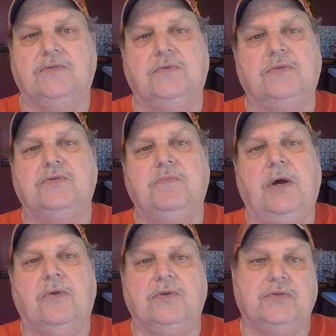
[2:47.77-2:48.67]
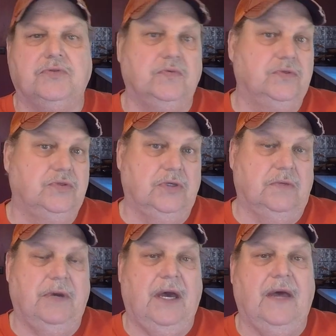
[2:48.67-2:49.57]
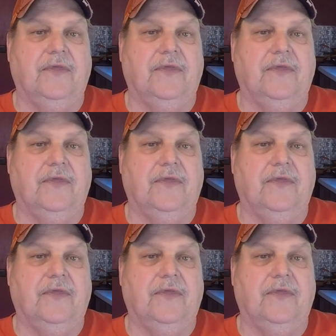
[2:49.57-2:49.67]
It was one of the smallest ones you could buy.